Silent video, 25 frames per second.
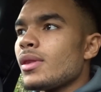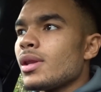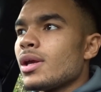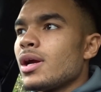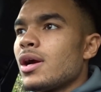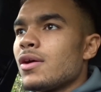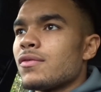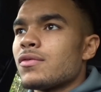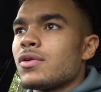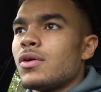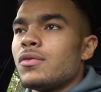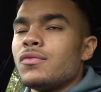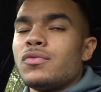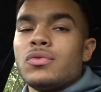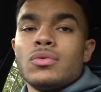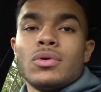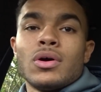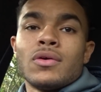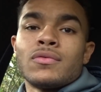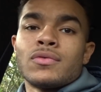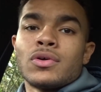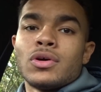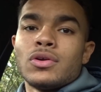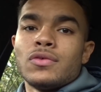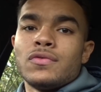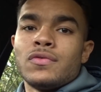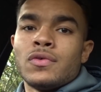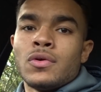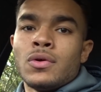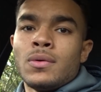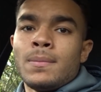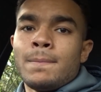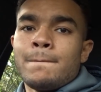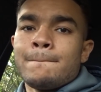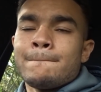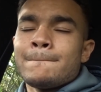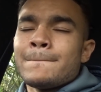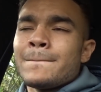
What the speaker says: I've gone for what I've gone for.